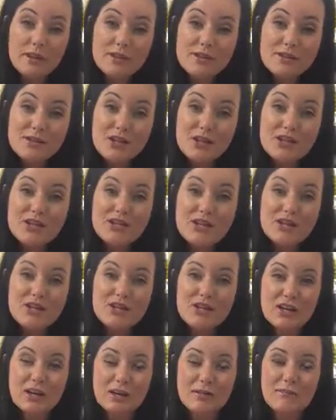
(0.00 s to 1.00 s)
start
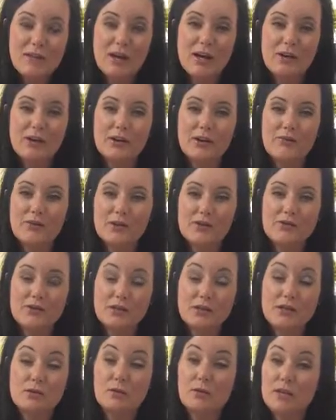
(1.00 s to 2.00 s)
teaching in my area of
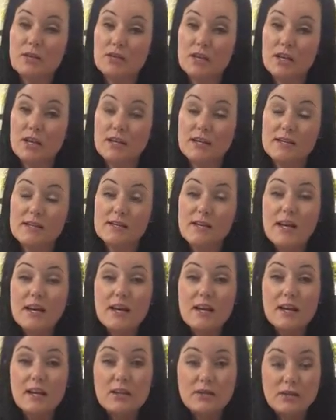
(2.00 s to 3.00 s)
interest, which is
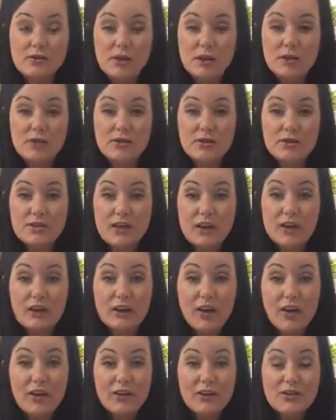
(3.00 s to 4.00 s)
instructional
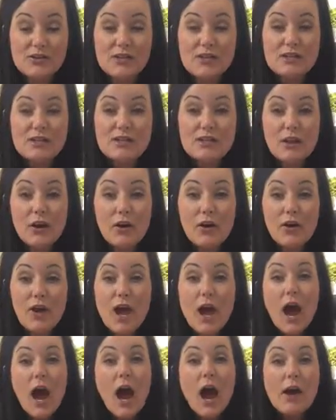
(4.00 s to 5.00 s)
technology. So
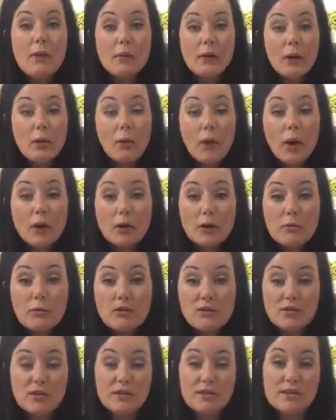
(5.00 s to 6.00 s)
I want to welcome
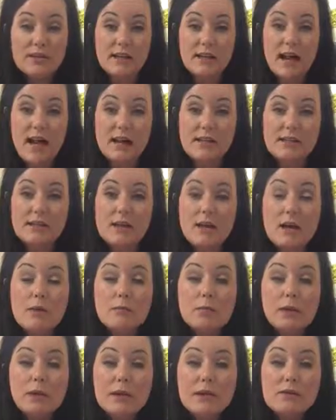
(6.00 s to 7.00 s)
you to this class.
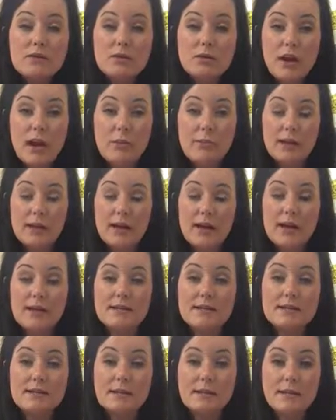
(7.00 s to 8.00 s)
Please do not be
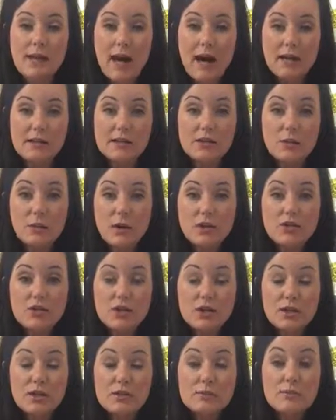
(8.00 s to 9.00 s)
hesitant to ask
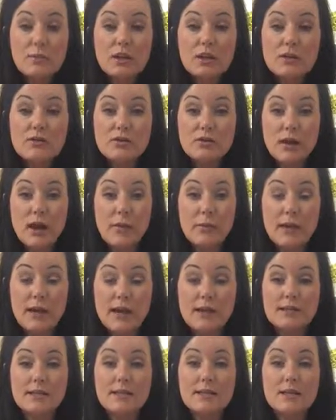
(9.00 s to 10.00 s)
questions. Please do not be
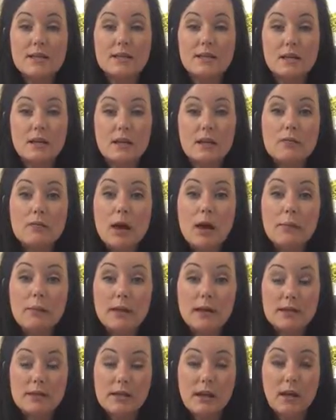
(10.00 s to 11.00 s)
hesitant to email
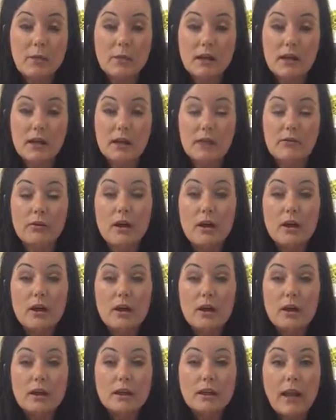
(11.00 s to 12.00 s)
me and tell me if
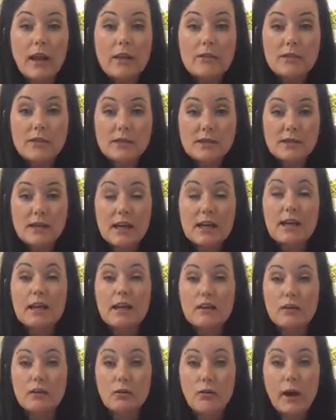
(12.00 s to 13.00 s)
life is getting
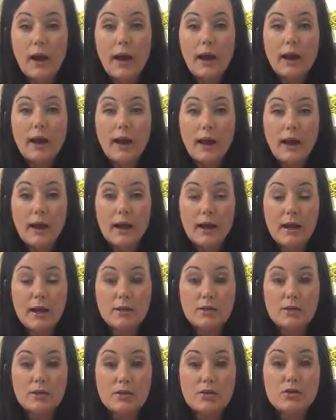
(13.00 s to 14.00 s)
in the way
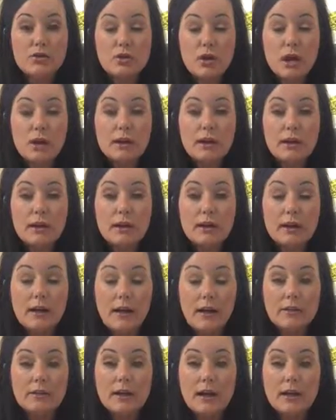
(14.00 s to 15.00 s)
and you're struggling.
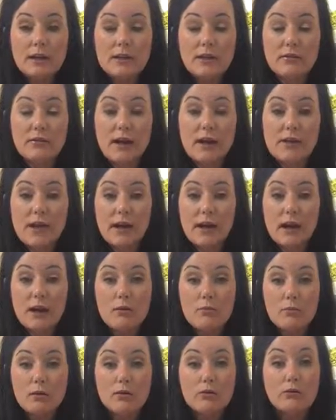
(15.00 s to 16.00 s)
I'd like to find that
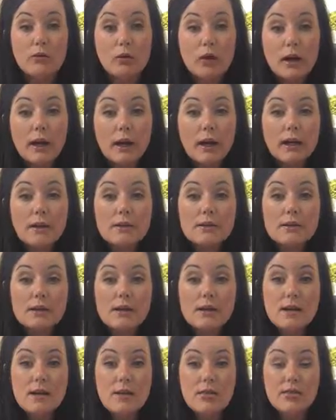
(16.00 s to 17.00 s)
out beforehand
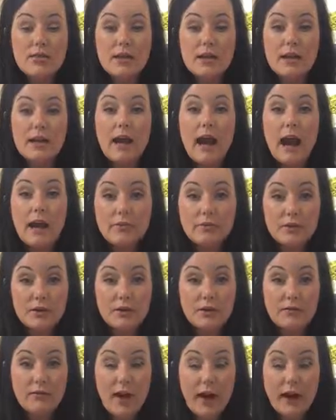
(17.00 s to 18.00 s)
than after
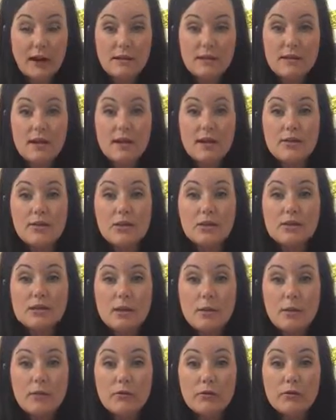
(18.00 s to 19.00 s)
the fact. There's
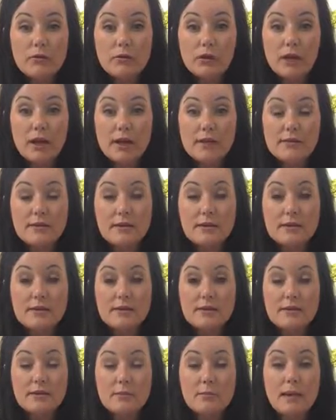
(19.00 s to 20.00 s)
some of you who've realized that
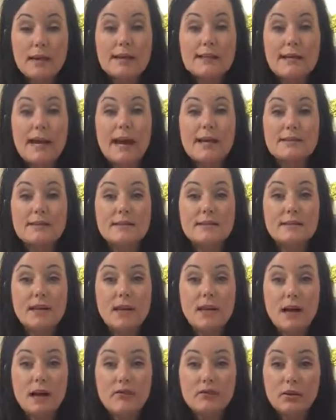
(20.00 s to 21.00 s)
this is a big task to
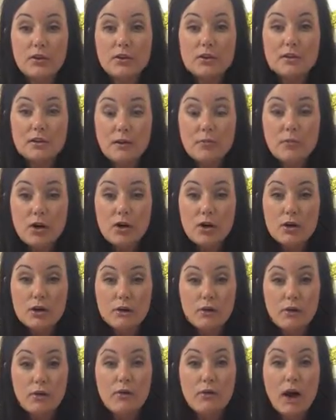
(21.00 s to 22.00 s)
take on for the summer,
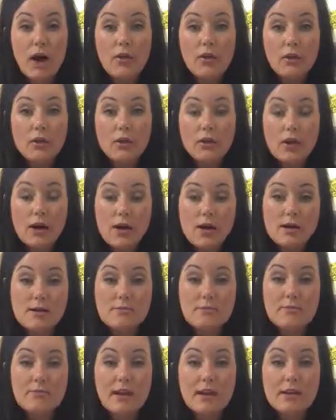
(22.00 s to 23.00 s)
and you have
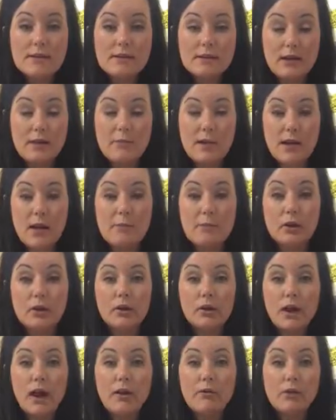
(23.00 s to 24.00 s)
other things coming up in
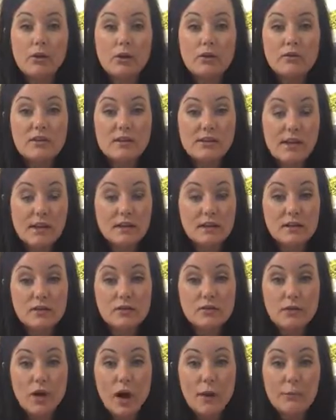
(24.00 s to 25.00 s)
your life, and you've decided to
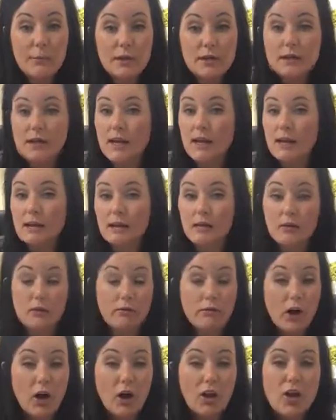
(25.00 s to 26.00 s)
drop and take it in the
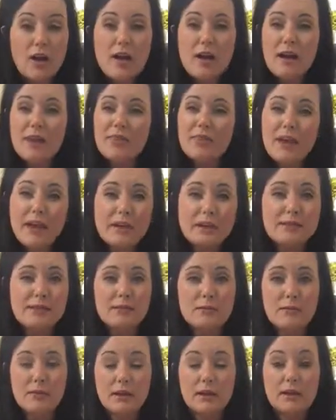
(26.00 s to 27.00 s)
fall, and that is
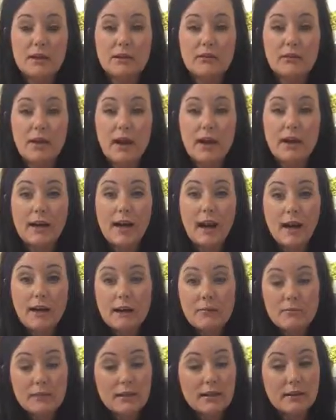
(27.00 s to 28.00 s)
completely fine. I
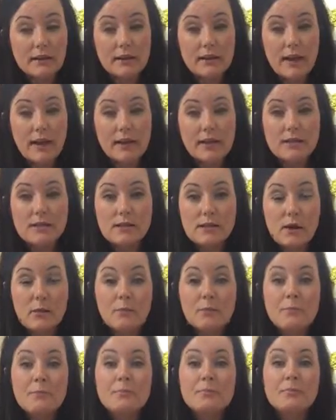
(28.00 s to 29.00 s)
completely get it.
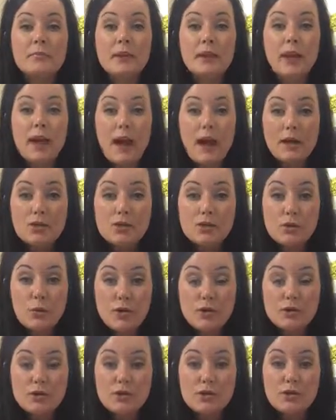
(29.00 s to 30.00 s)
So as
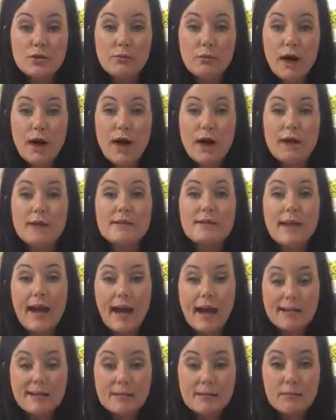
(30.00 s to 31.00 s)
questions arise,
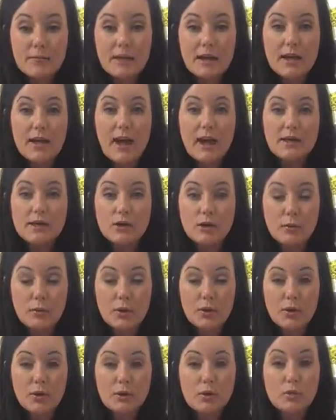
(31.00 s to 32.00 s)
ask me, ask your
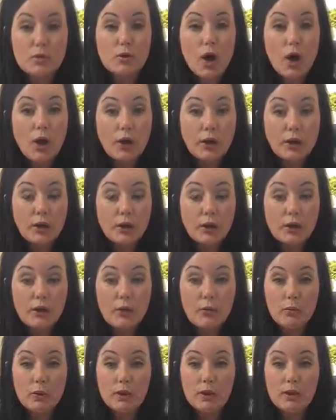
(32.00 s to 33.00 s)
peers. We're all
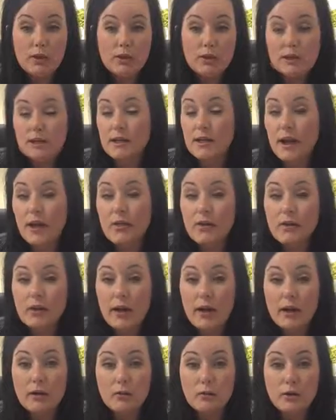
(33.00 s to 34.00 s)
here. We're here together,
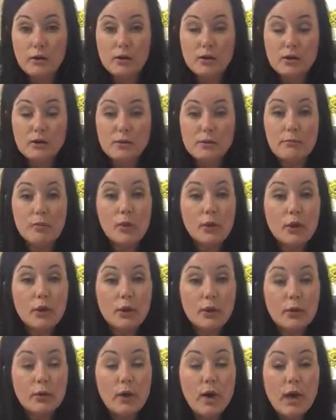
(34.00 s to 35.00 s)
and we're here to
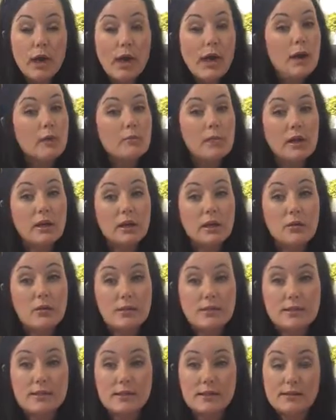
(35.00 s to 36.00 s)
support you and make
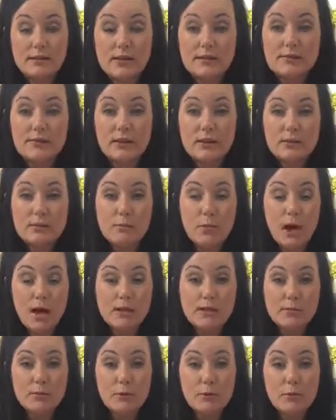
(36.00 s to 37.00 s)
you as successful as
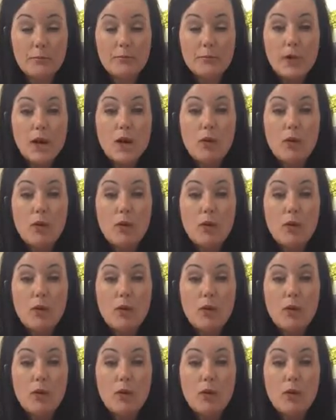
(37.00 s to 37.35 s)
possible.